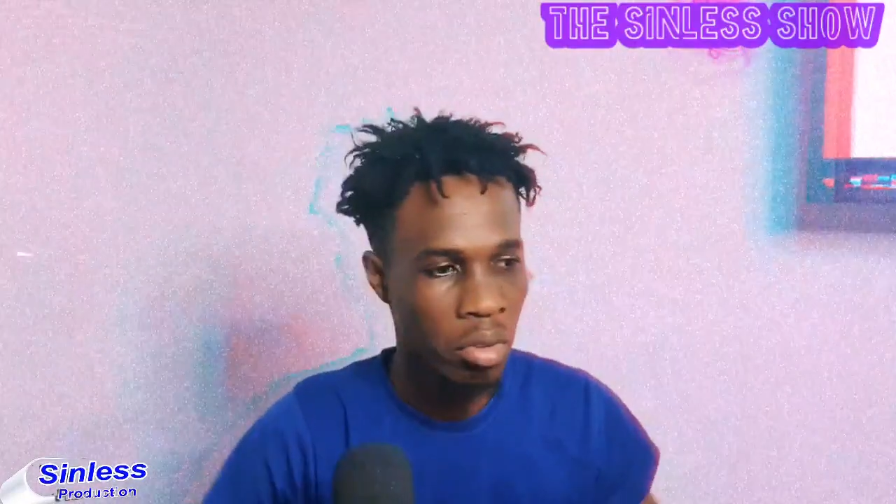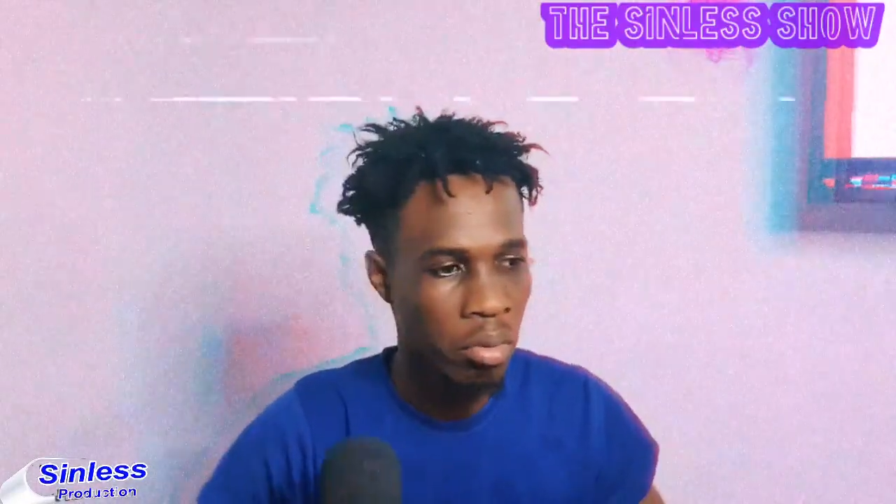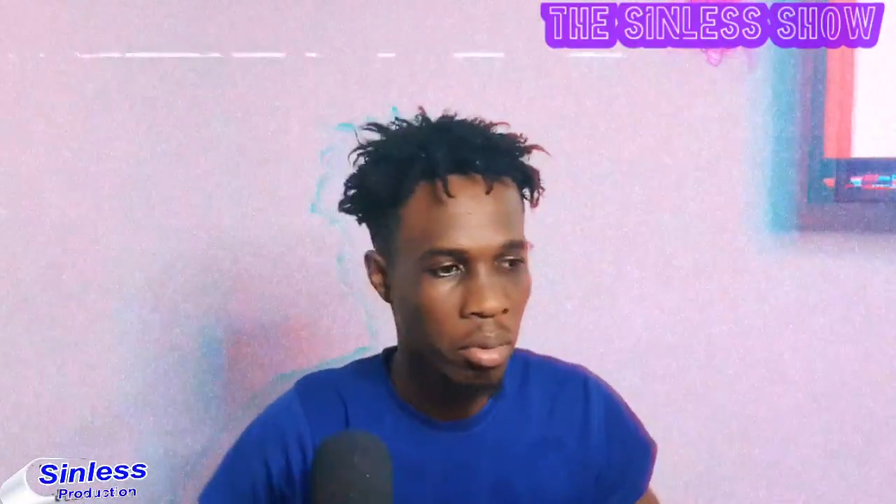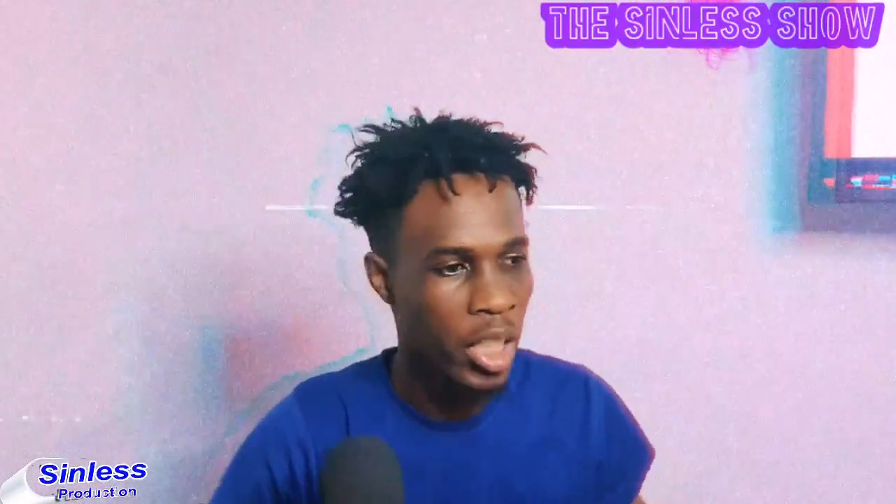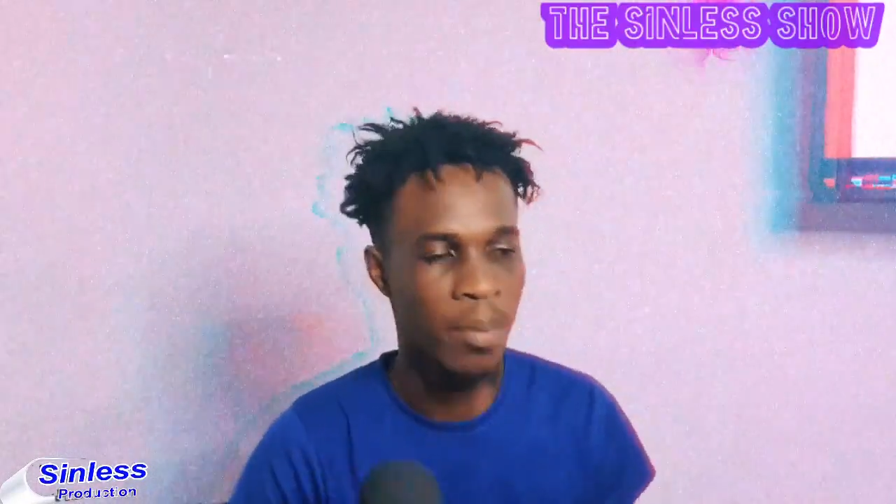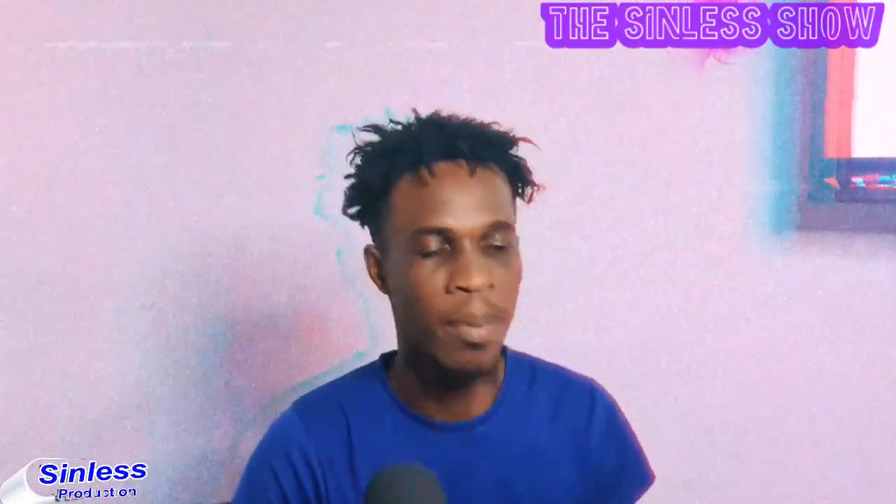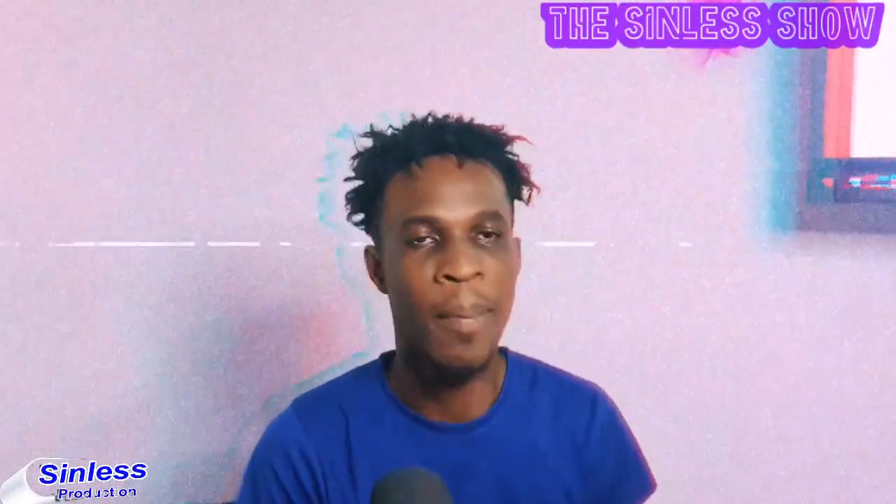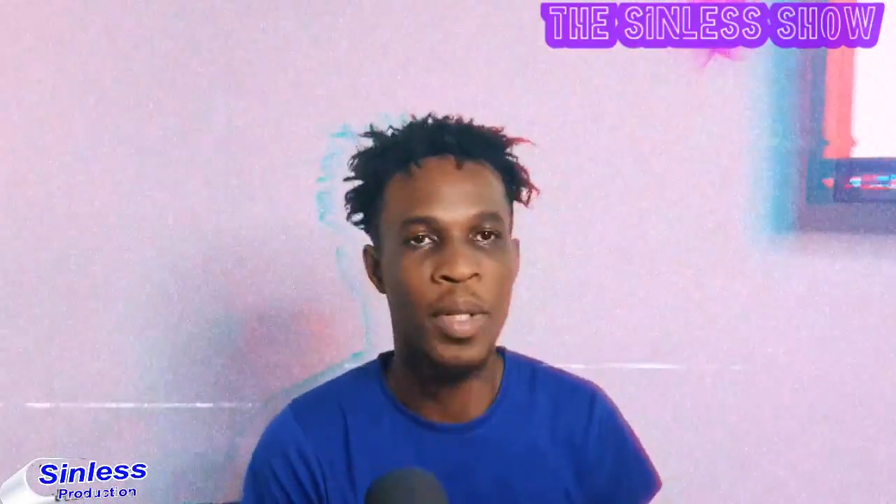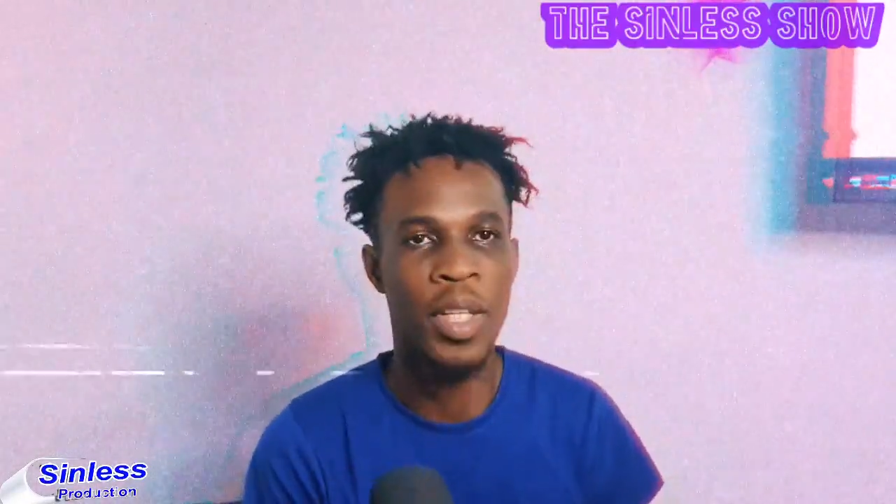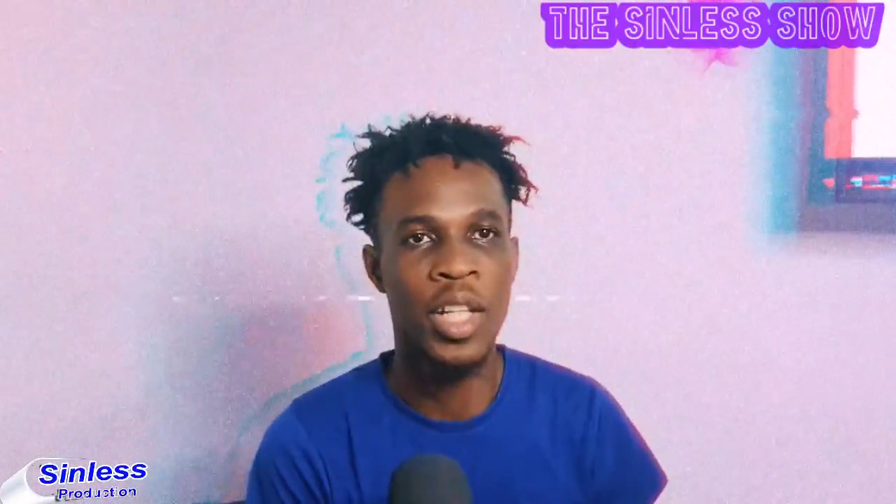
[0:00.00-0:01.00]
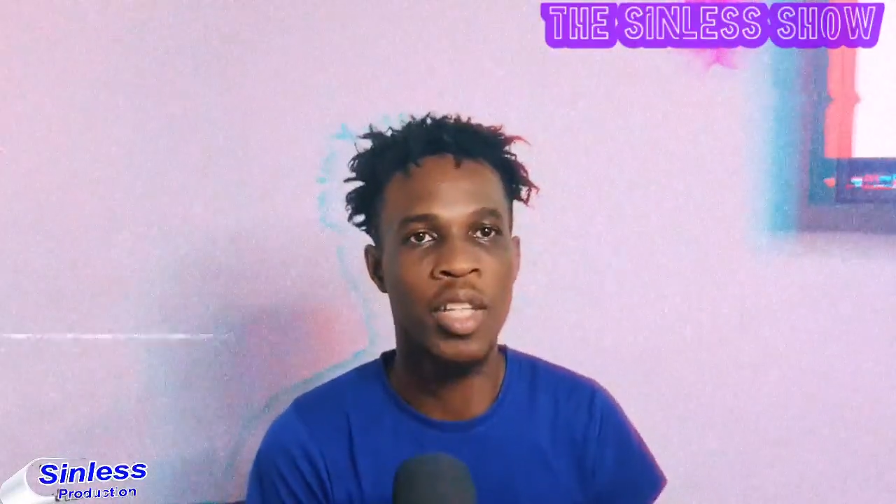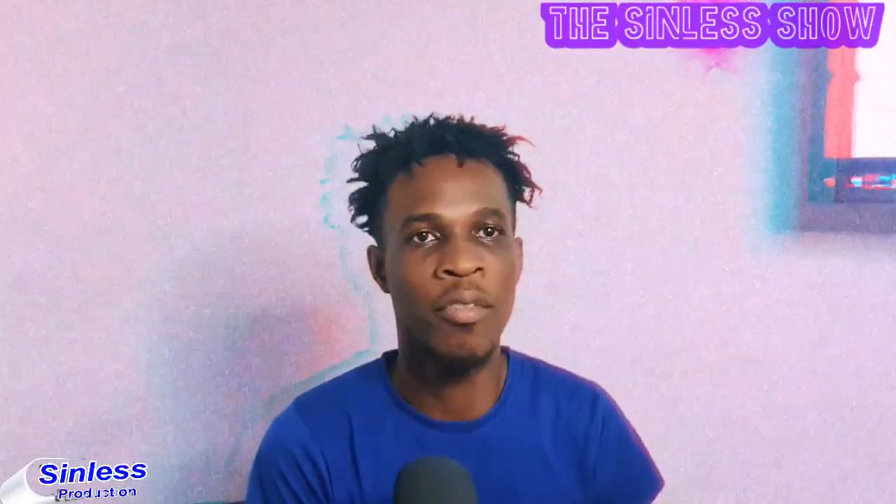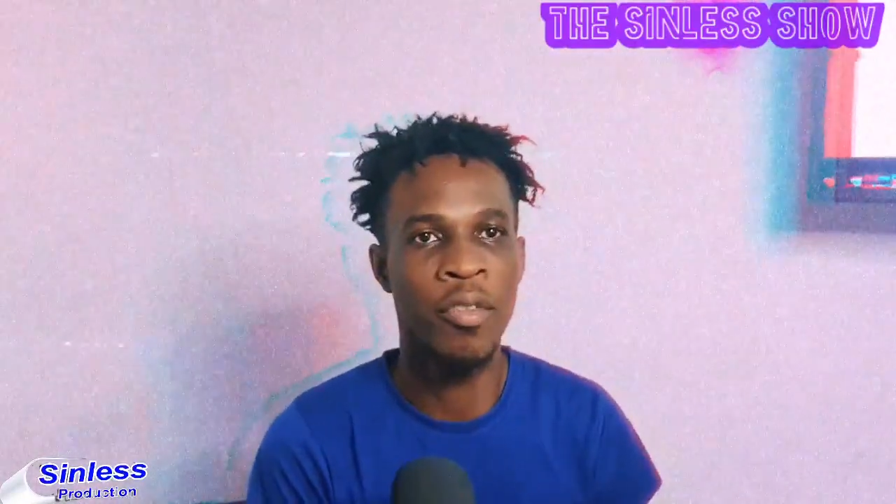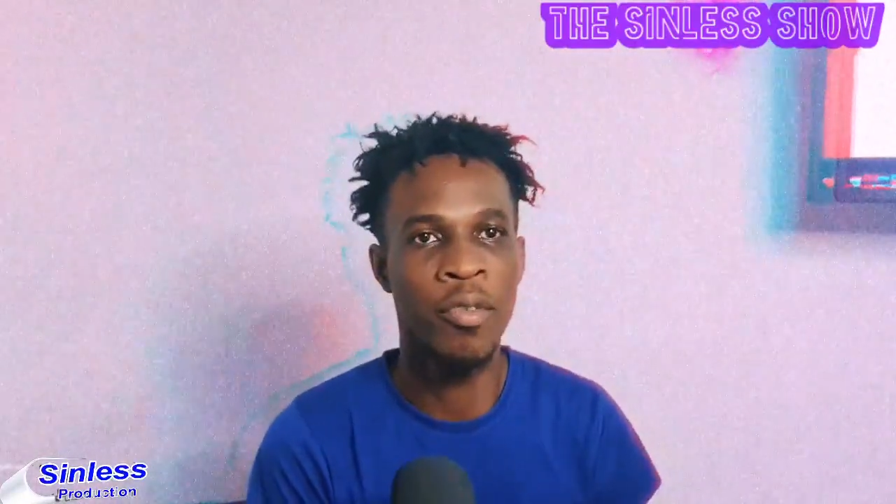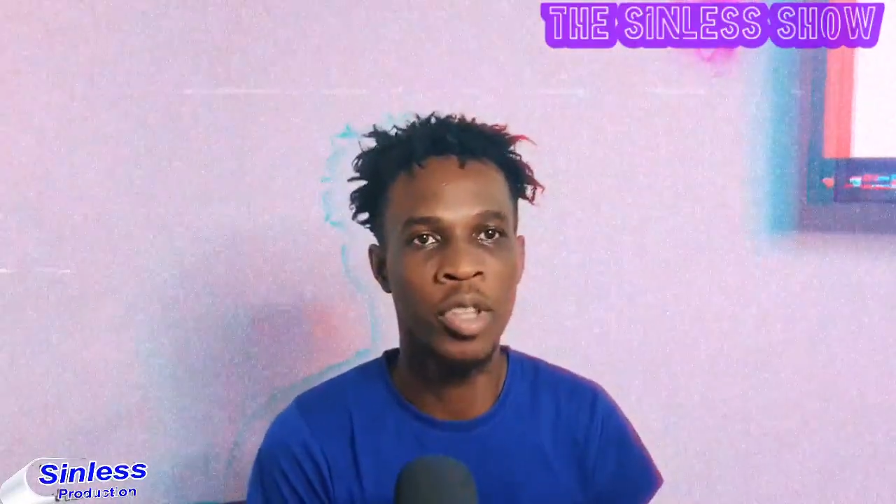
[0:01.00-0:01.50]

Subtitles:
is my personal favorite.